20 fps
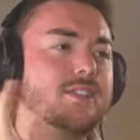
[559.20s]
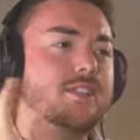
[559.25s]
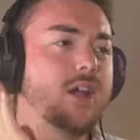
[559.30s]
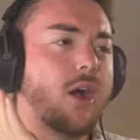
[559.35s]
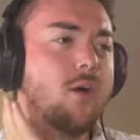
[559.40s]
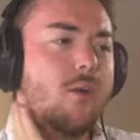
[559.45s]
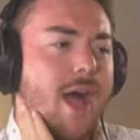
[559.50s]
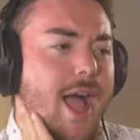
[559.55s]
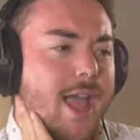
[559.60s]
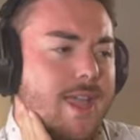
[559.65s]

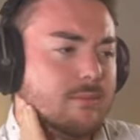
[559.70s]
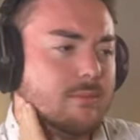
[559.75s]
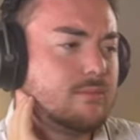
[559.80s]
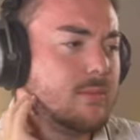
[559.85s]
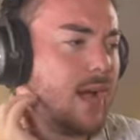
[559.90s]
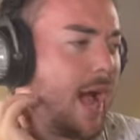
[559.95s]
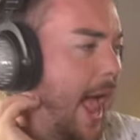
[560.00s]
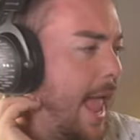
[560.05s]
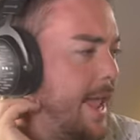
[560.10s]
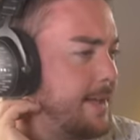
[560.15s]
so I,
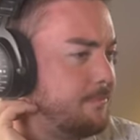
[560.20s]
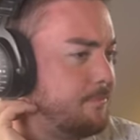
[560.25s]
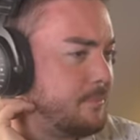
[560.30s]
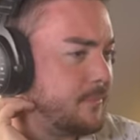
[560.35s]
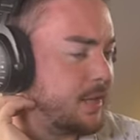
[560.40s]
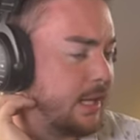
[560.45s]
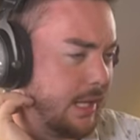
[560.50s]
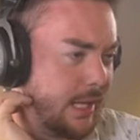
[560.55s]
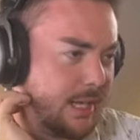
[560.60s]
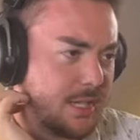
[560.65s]
I
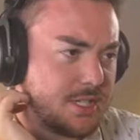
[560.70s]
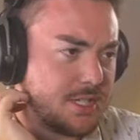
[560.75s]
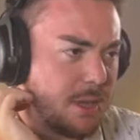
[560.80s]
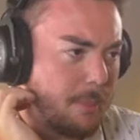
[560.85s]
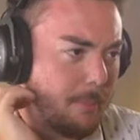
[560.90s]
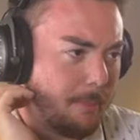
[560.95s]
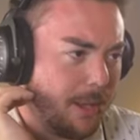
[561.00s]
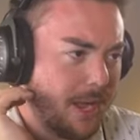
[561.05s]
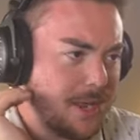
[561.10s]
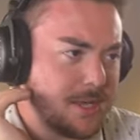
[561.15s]
clicked
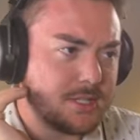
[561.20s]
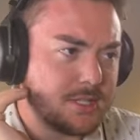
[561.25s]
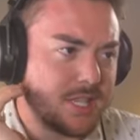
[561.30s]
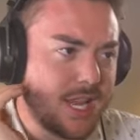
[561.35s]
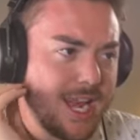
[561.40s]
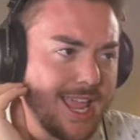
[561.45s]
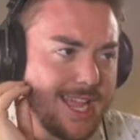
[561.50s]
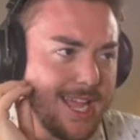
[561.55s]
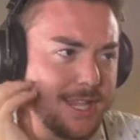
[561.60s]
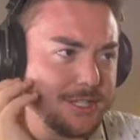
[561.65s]
some buttons
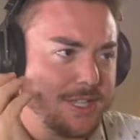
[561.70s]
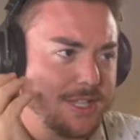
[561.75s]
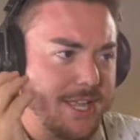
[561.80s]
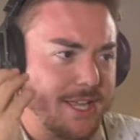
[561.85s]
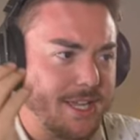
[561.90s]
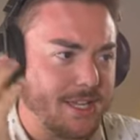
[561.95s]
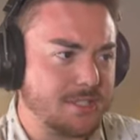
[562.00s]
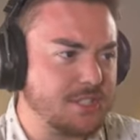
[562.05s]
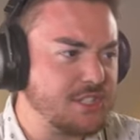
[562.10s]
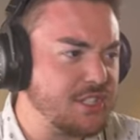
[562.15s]
and I got to
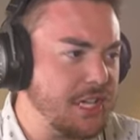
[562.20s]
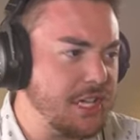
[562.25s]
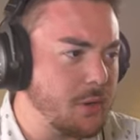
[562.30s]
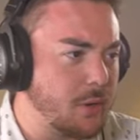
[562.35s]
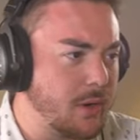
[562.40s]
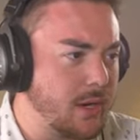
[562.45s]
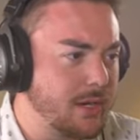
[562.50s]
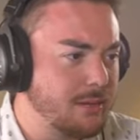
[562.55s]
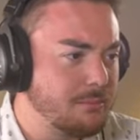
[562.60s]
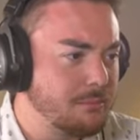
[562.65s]
like a
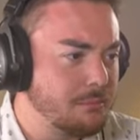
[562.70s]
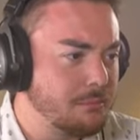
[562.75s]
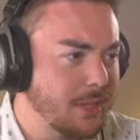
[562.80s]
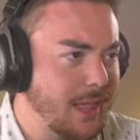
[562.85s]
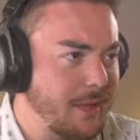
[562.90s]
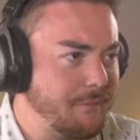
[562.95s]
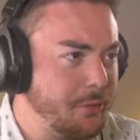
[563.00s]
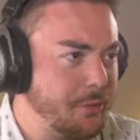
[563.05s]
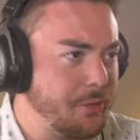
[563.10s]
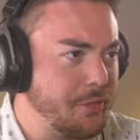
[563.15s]
secret
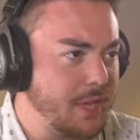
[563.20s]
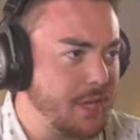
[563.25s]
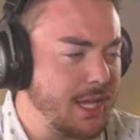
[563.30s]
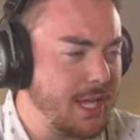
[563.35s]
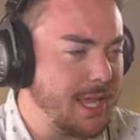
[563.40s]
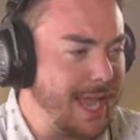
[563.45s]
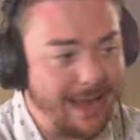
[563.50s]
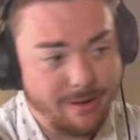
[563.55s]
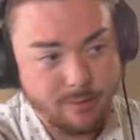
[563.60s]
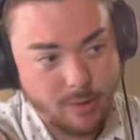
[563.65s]
level
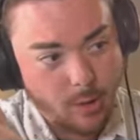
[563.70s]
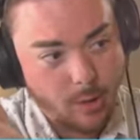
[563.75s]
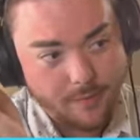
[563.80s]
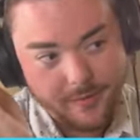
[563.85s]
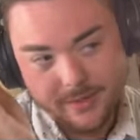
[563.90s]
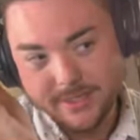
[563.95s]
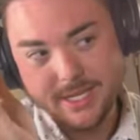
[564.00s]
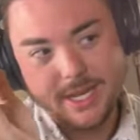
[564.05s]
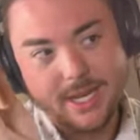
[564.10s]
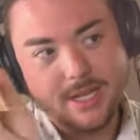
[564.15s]
thingy. I don't know if
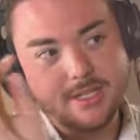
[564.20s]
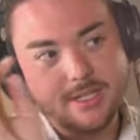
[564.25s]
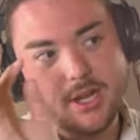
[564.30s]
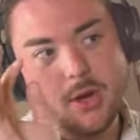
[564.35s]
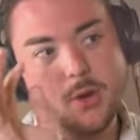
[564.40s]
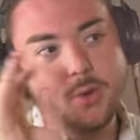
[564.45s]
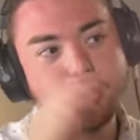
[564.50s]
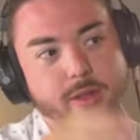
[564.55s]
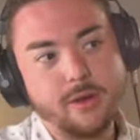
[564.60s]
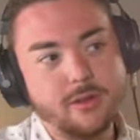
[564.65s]
it's like its
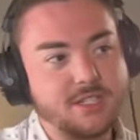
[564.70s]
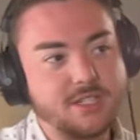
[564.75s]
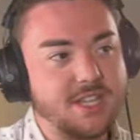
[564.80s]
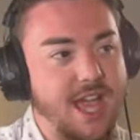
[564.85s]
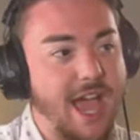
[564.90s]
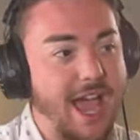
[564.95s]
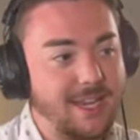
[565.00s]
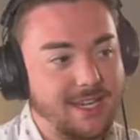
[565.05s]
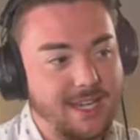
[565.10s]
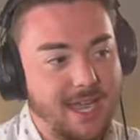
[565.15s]
own little
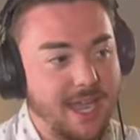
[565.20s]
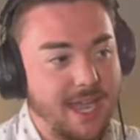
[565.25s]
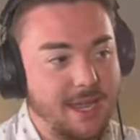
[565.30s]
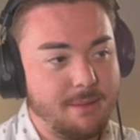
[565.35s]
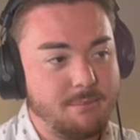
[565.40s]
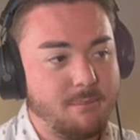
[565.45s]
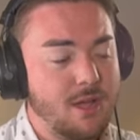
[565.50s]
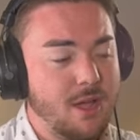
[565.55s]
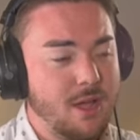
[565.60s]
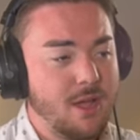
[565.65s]
side
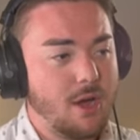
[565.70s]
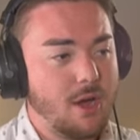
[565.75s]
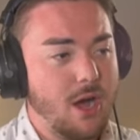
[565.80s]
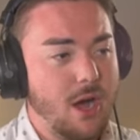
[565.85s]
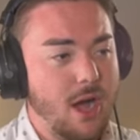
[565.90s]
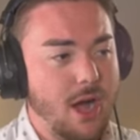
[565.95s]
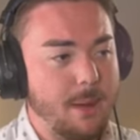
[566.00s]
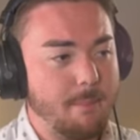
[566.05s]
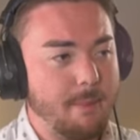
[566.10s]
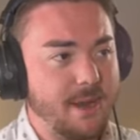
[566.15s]
game,
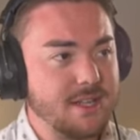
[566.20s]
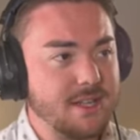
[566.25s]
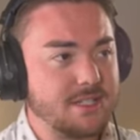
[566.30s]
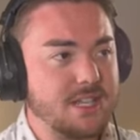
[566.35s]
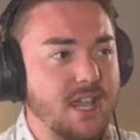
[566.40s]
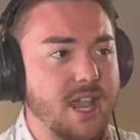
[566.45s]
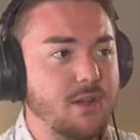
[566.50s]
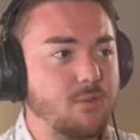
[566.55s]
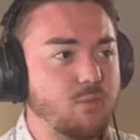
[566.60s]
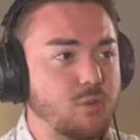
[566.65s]
uh, but it
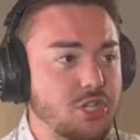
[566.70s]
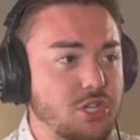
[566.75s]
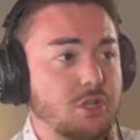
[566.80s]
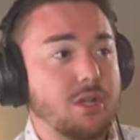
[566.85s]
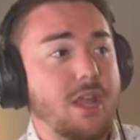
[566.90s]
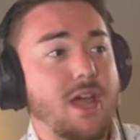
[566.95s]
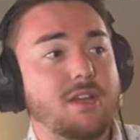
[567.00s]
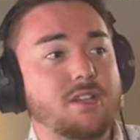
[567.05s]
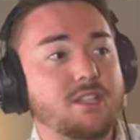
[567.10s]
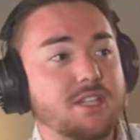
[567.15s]
said, would you
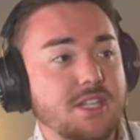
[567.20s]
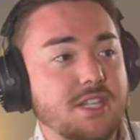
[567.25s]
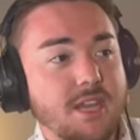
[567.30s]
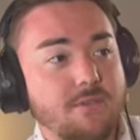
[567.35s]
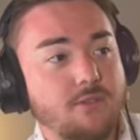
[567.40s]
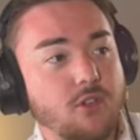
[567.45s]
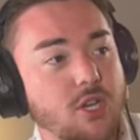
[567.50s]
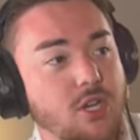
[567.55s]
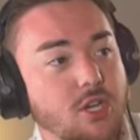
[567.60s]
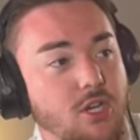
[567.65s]
like to see
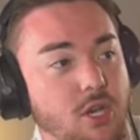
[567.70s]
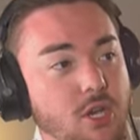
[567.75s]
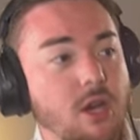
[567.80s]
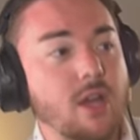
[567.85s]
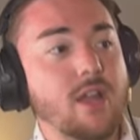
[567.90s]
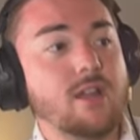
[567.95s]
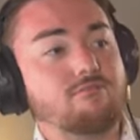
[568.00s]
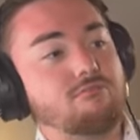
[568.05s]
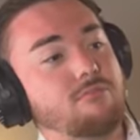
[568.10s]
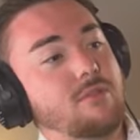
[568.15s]
if you could do
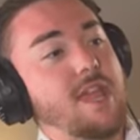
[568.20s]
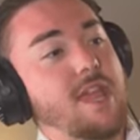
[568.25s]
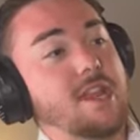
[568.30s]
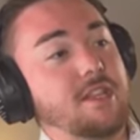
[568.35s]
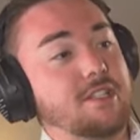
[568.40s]
it and